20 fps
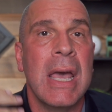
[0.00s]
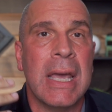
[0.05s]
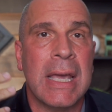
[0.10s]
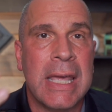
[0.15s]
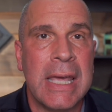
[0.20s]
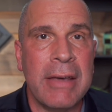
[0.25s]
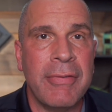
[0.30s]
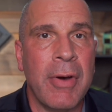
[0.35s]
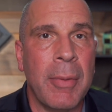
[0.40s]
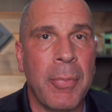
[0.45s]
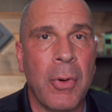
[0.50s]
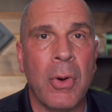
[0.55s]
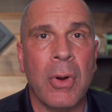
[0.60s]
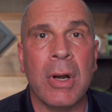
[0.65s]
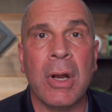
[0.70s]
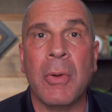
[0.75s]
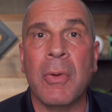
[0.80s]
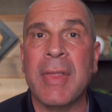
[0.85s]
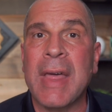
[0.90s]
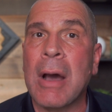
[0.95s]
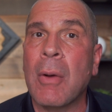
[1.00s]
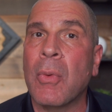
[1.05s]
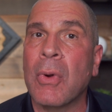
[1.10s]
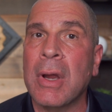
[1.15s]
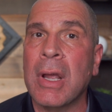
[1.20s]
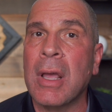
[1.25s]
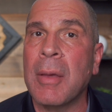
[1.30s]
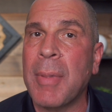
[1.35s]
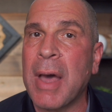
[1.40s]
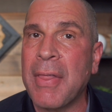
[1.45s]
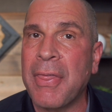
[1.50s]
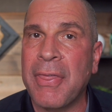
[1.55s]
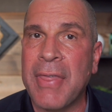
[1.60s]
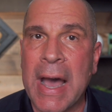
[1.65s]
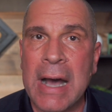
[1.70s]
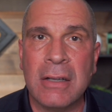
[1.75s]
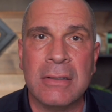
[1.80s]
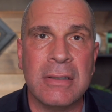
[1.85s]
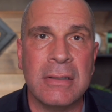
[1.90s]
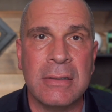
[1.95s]
give up ordering without worrying about
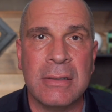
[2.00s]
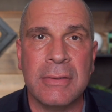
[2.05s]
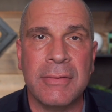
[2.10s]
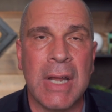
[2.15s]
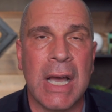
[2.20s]
thousands of